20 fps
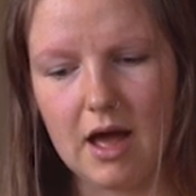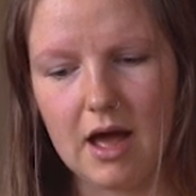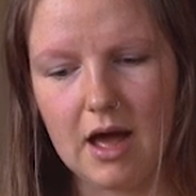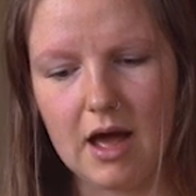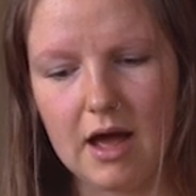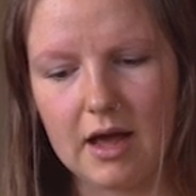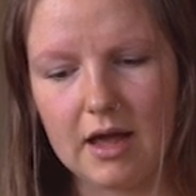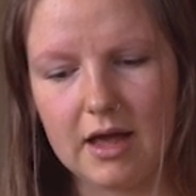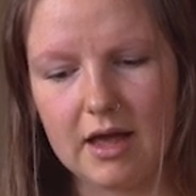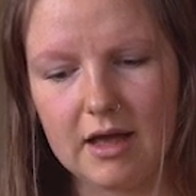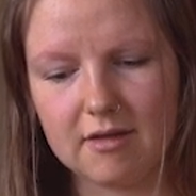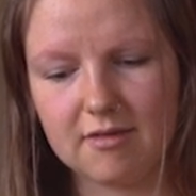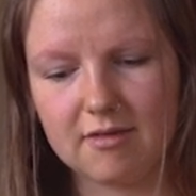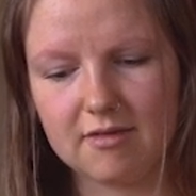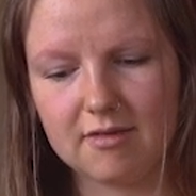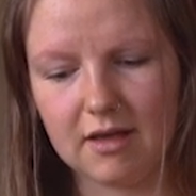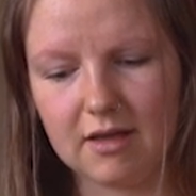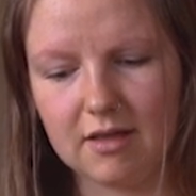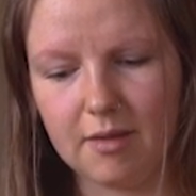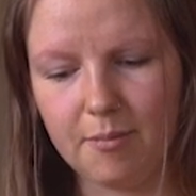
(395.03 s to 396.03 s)
I had to
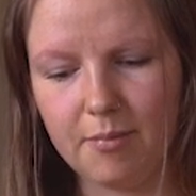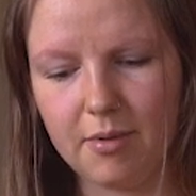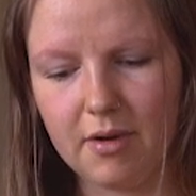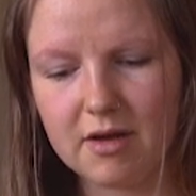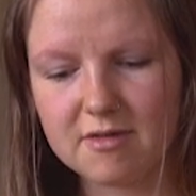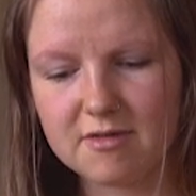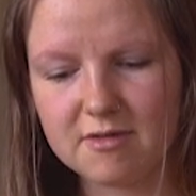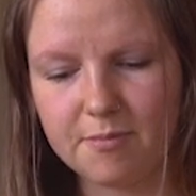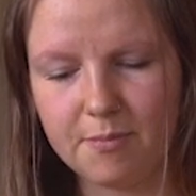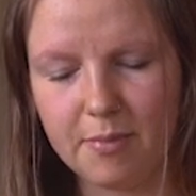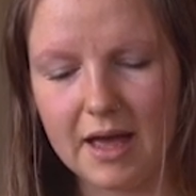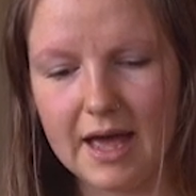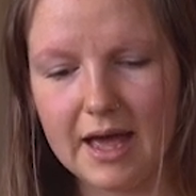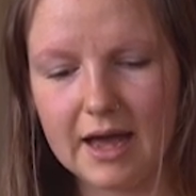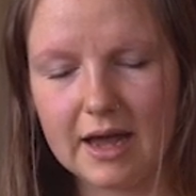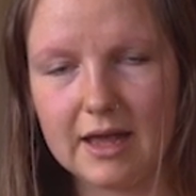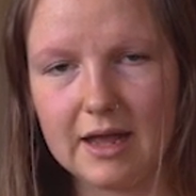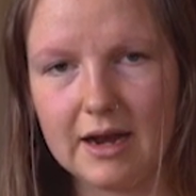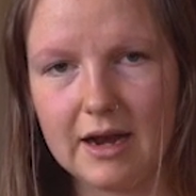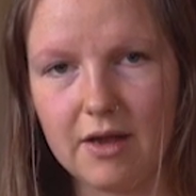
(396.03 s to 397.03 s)
take the bus
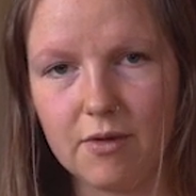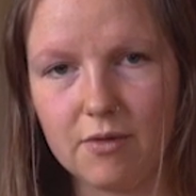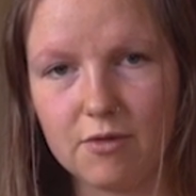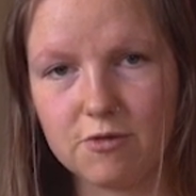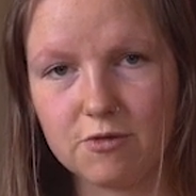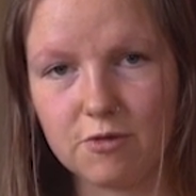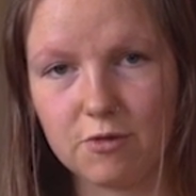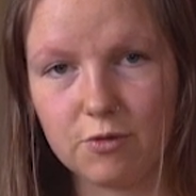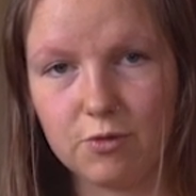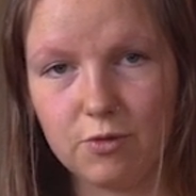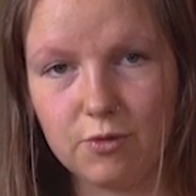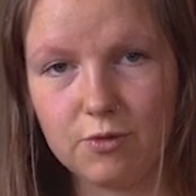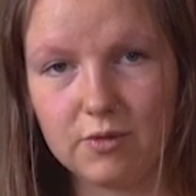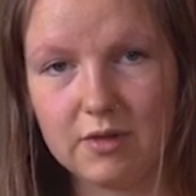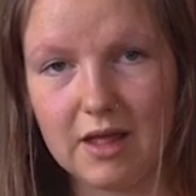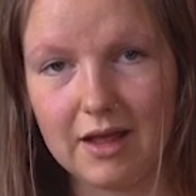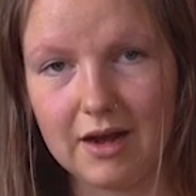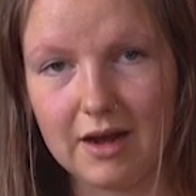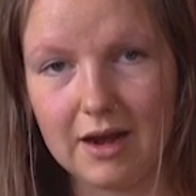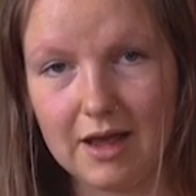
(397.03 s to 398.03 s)
back and I also knew
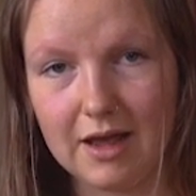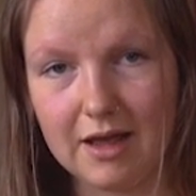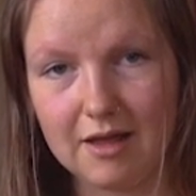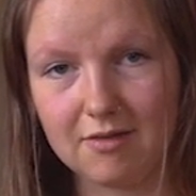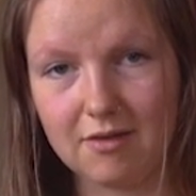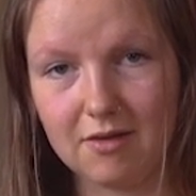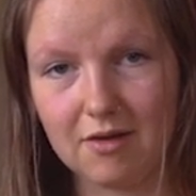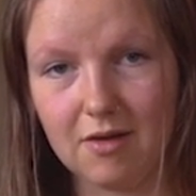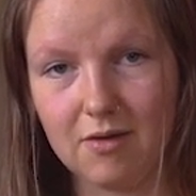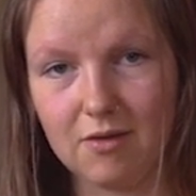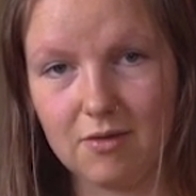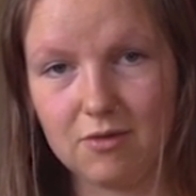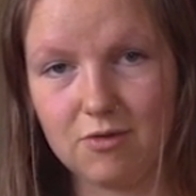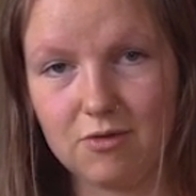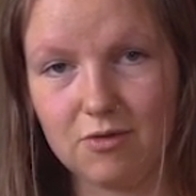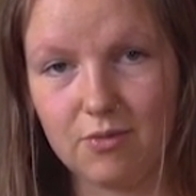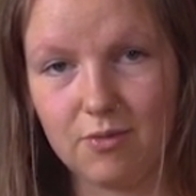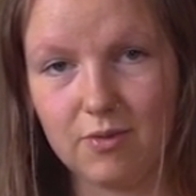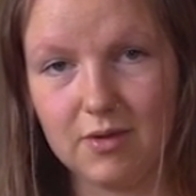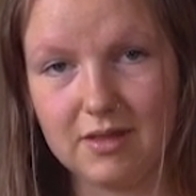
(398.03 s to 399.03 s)
that I had to go
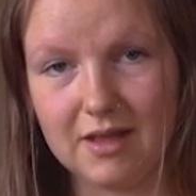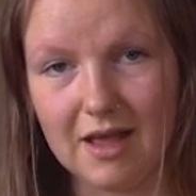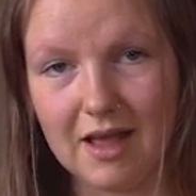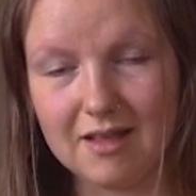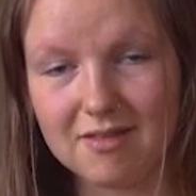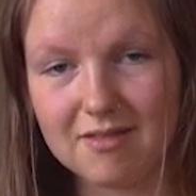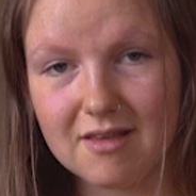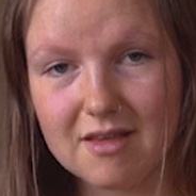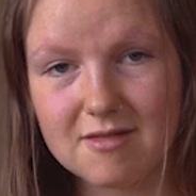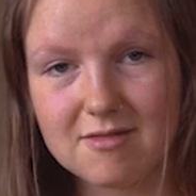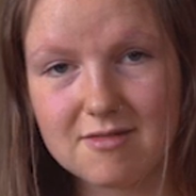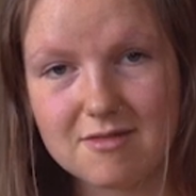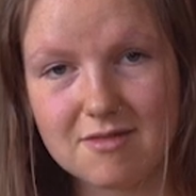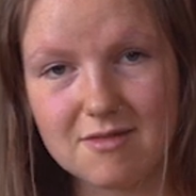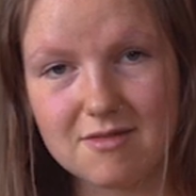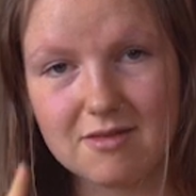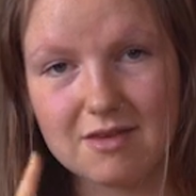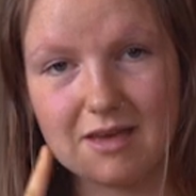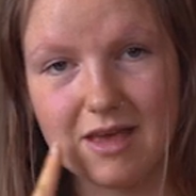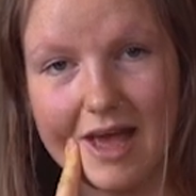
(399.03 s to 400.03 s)
to a
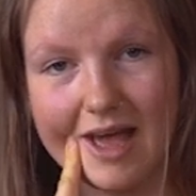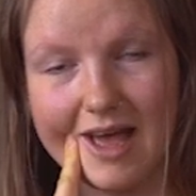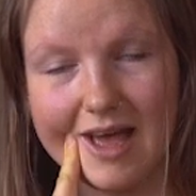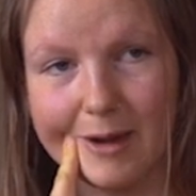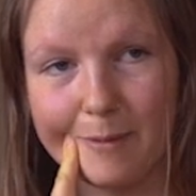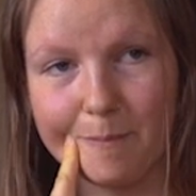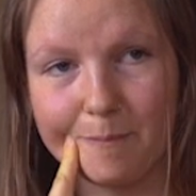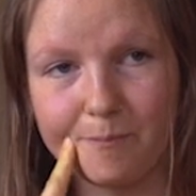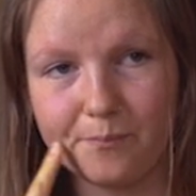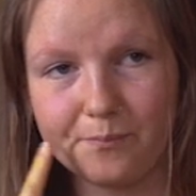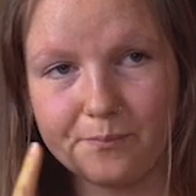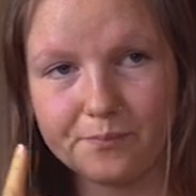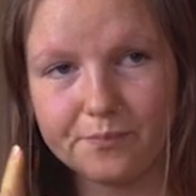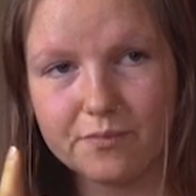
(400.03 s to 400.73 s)
dentist to get